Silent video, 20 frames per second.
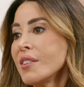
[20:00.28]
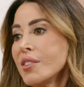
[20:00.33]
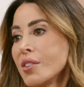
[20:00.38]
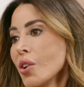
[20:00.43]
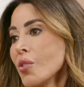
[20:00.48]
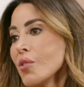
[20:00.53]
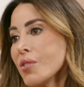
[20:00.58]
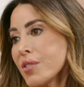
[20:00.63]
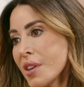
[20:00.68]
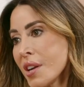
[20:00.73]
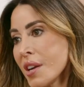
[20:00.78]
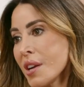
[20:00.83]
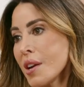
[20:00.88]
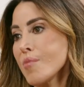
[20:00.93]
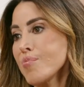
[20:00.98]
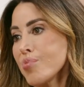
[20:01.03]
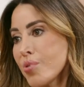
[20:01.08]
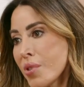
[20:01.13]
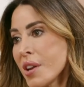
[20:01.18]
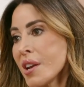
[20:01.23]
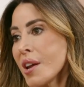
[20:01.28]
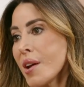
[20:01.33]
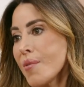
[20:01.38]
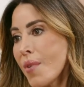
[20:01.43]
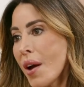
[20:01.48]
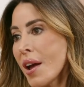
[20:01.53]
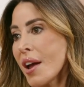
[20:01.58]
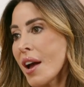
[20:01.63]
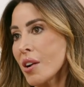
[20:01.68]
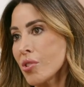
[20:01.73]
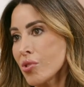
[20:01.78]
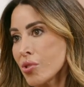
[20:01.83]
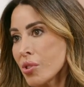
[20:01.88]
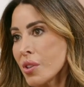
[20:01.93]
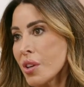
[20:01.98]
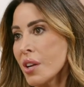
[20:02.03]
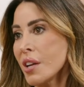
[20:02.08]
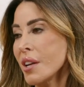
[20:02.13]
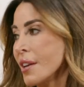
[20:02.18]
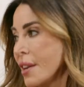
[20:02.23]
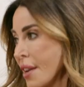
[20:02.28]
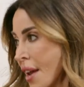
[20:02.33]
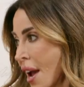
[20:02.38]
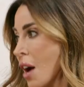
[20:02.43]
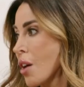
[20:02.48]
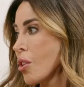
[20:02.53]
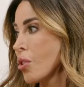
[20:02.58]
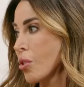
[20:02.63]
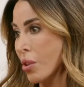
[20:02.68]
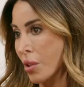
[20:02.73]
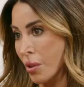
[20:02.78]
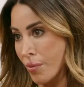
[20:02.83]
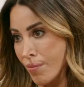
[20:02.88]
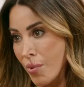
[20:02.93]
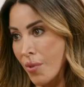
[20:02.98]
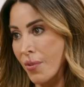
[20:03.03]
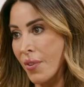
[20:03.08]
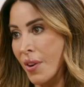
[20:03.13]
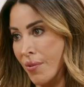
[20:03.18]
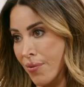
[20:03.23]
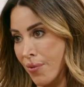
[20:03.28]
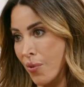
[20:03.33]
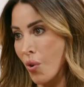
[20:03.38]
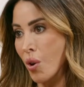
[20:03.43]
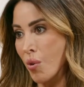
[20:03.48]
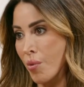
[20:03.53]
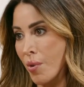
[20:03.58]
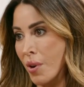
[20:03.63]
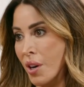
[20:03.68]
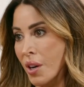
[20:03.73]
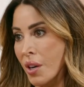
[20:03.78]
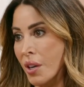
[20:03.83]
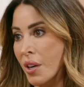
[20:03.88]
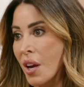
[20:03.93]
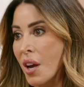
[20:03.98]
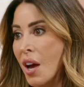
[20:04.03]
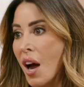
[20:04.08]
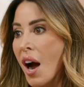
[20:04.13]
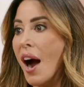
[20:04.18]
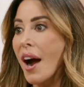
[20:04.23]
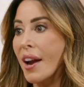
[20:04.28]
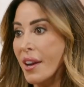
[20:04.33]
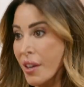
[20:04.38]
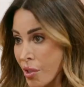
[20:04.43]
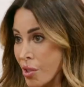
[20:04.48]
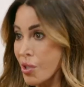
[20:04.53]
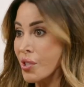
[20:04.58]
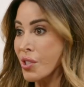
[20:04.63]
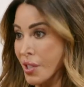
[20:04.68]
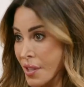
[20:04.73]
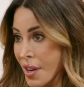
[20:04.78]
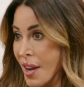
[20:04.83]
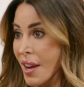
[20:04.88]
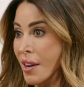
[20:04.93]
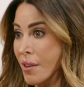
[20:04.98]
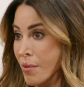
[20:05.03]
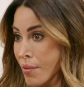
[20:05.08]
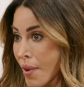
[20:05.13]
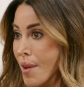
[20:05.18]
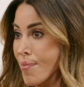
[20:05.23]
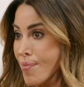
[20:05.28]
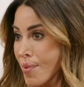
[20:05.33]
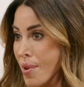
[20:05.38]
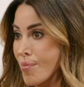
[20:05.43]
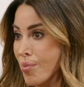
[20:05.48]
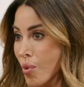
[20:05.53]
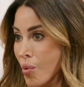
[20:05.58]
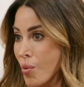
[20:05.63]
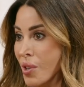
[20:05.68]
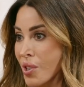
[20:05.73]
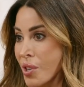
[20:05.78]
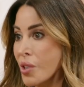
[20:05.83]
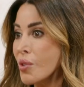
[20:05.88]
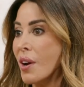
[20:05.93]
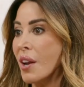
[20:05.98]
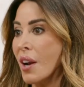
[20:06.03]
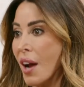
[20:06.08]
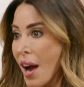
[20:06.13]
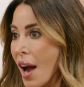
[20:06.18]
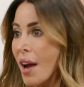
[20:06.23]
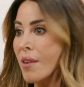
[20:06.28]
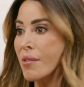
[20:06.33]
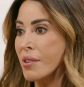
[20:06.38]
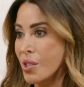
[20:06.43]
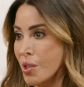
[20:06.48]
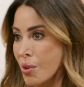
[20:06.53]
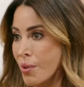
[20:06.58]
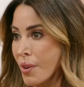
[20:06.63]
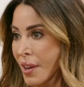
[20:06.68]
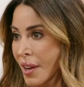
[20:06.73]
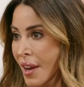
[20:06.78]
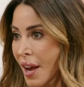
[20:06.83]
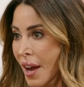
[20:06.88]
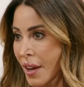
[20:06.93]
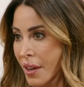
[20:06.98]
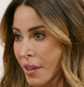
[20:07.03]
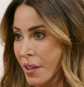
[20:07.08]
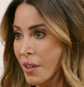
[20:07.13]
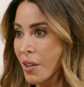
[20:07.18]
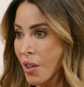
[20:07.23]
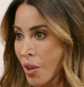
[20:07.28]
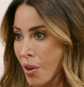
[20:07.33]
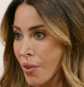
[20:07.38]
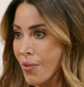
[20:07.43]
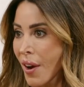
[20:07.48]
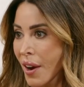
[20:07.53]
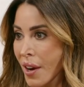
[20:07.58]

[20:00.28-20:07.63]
don't think a prenup I actually now moving forward, I understand why people would do it. I would do it again. If I